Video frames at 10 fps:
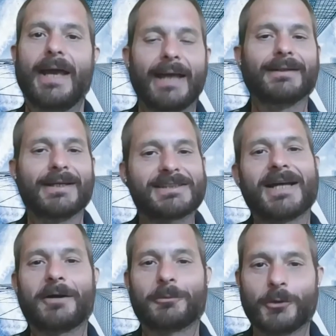And let's
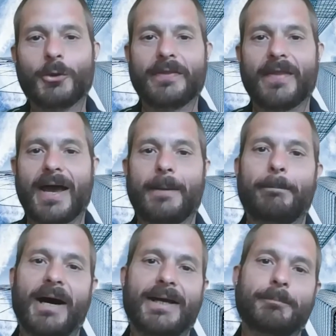not ruin that
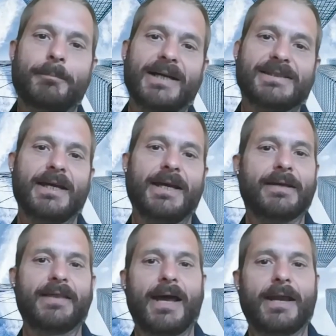by
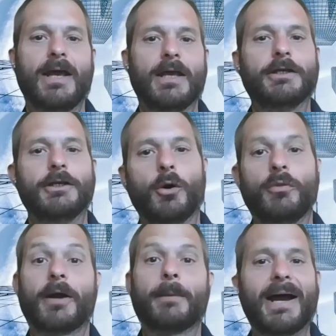saying that,
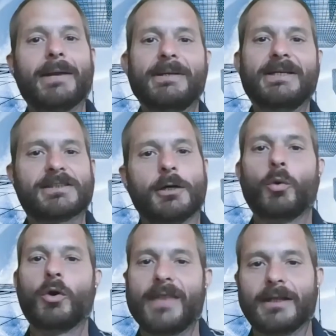there might be
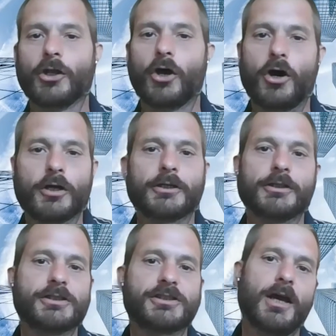someone that
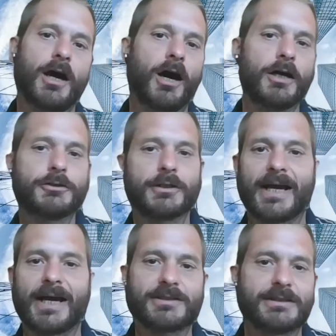launders
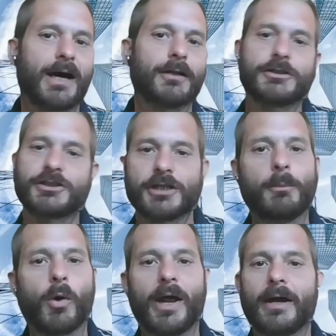$100,000
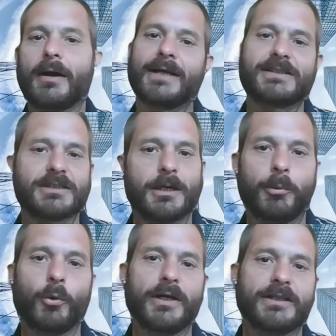somewhere at some
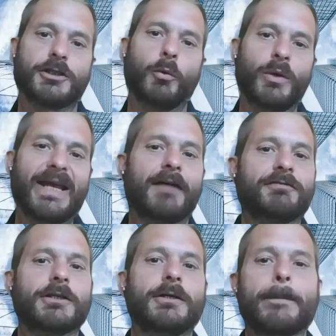point. So we have
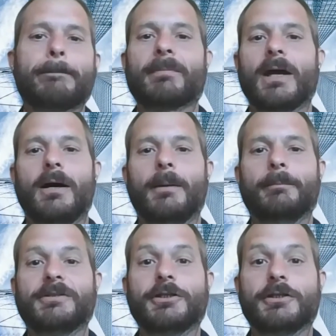to,
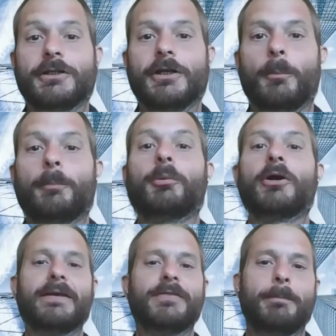
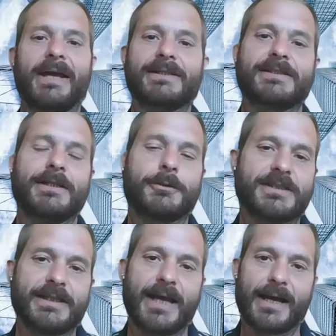bring in the Bank
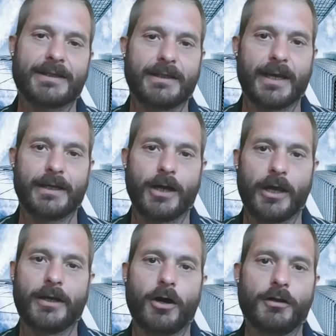Secrecy Act
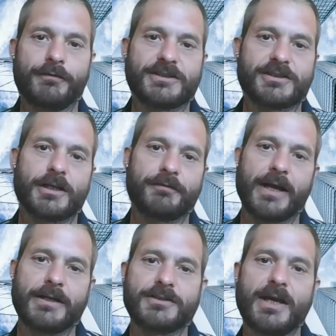and all of this stuff
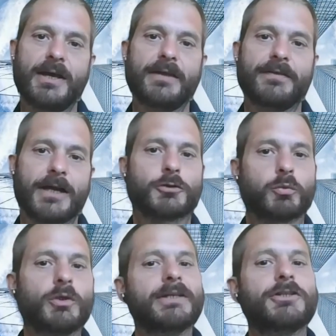that is
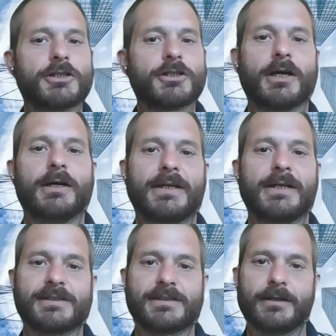really just
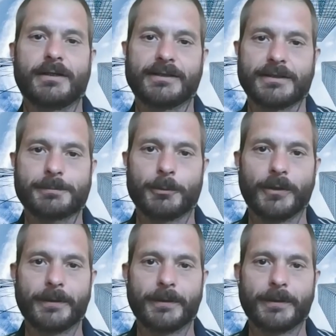unnecessary at this point.